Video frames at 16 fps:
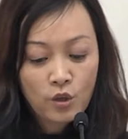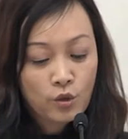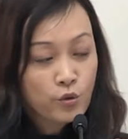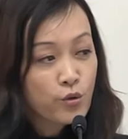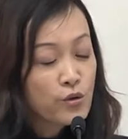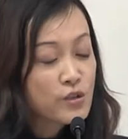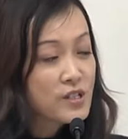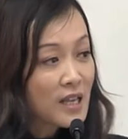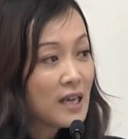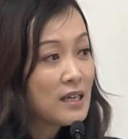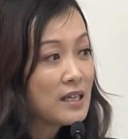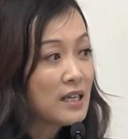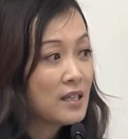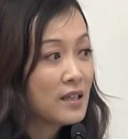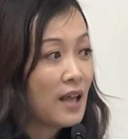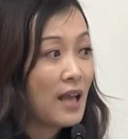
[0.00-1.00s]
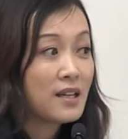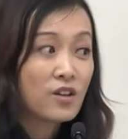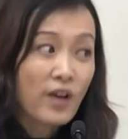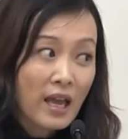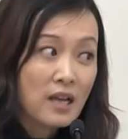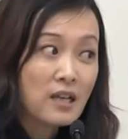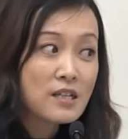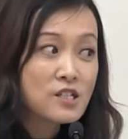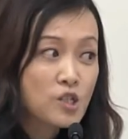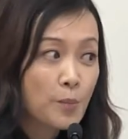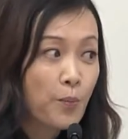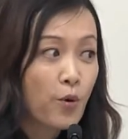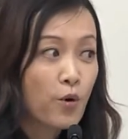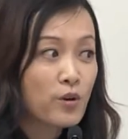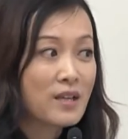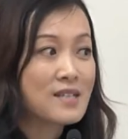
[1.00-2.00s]
whose elite and the elite
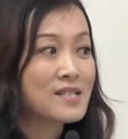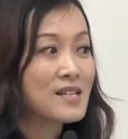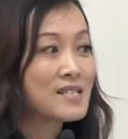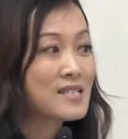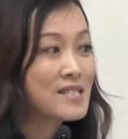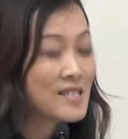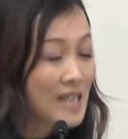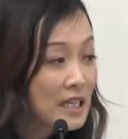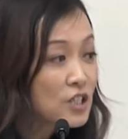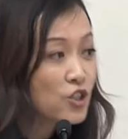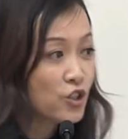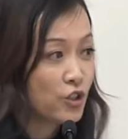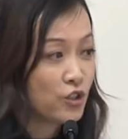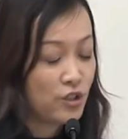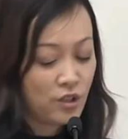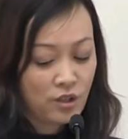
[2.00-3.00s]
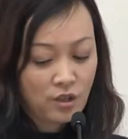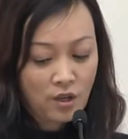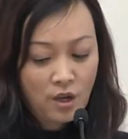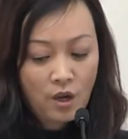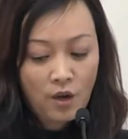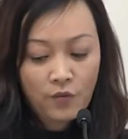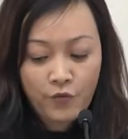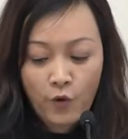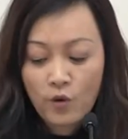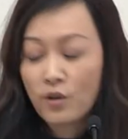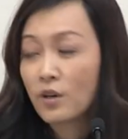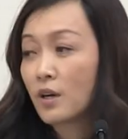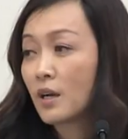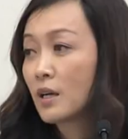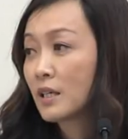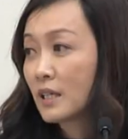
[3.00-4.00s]
support is essential
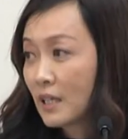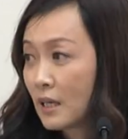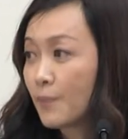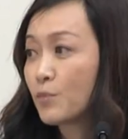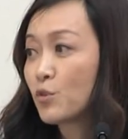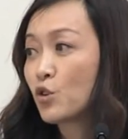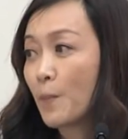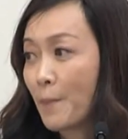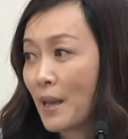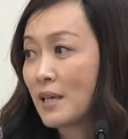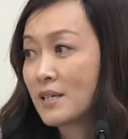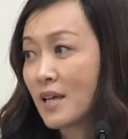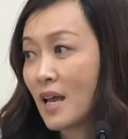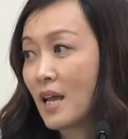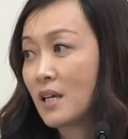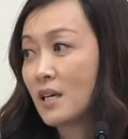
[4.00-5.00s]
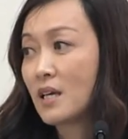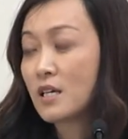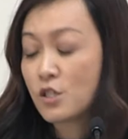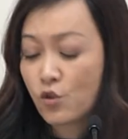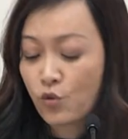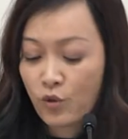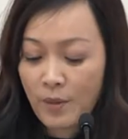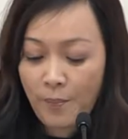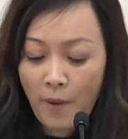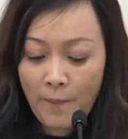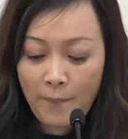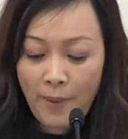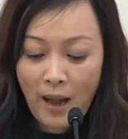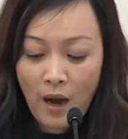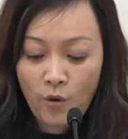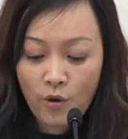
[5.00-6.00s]
for Kim to maintain his grip on
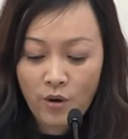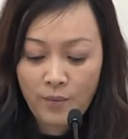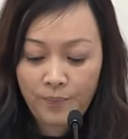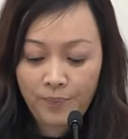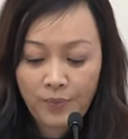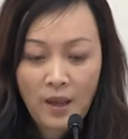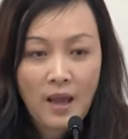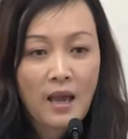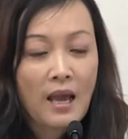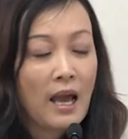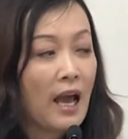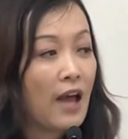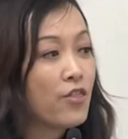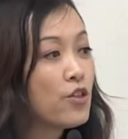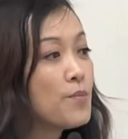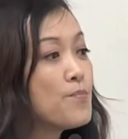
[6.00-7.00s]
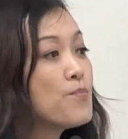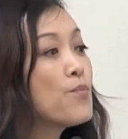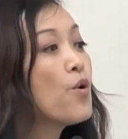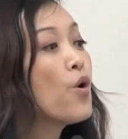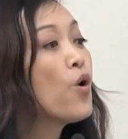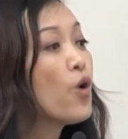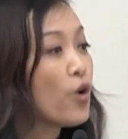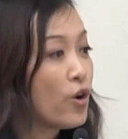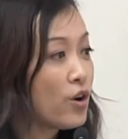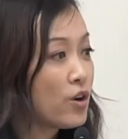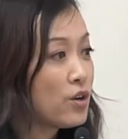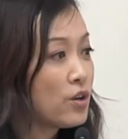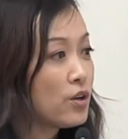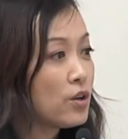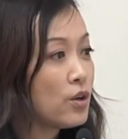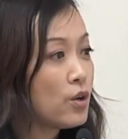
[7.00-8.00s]
power. And the
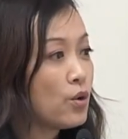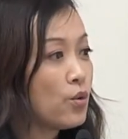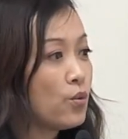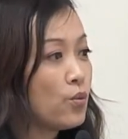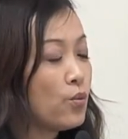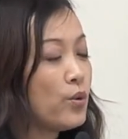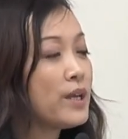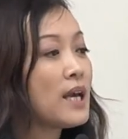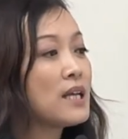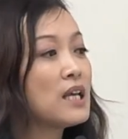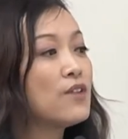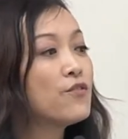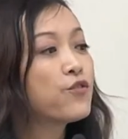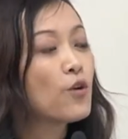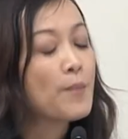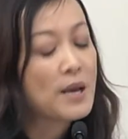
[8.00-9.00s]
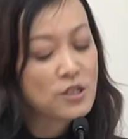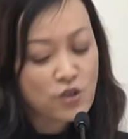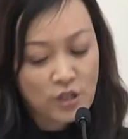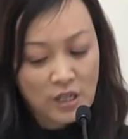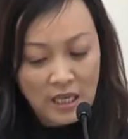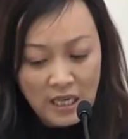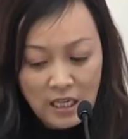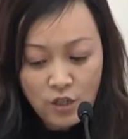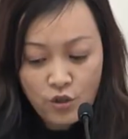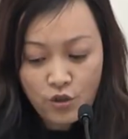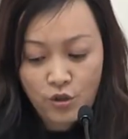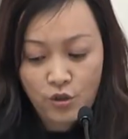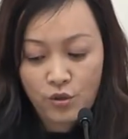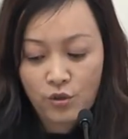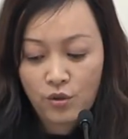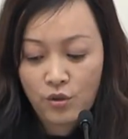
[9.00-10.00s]
more we get information
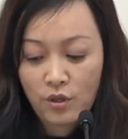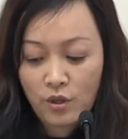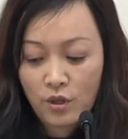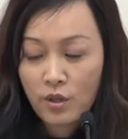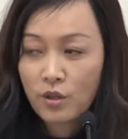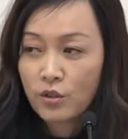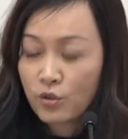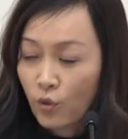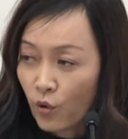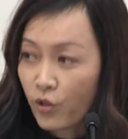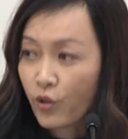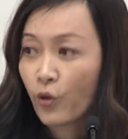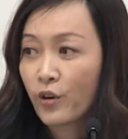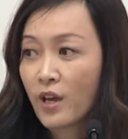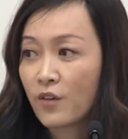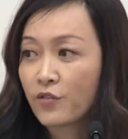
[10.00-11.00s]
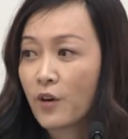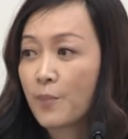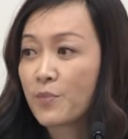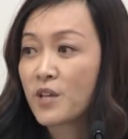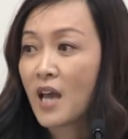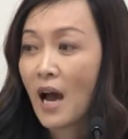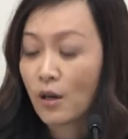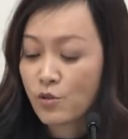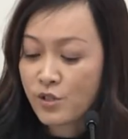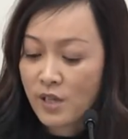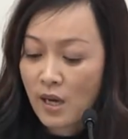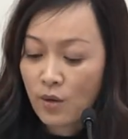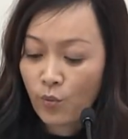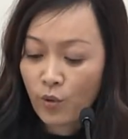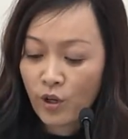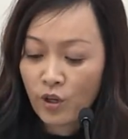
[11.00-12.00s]
into North Korea from the
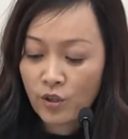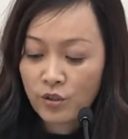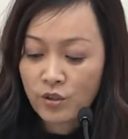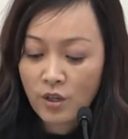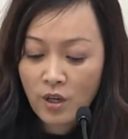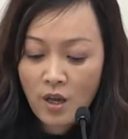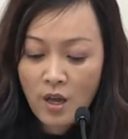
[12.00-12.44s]
outside world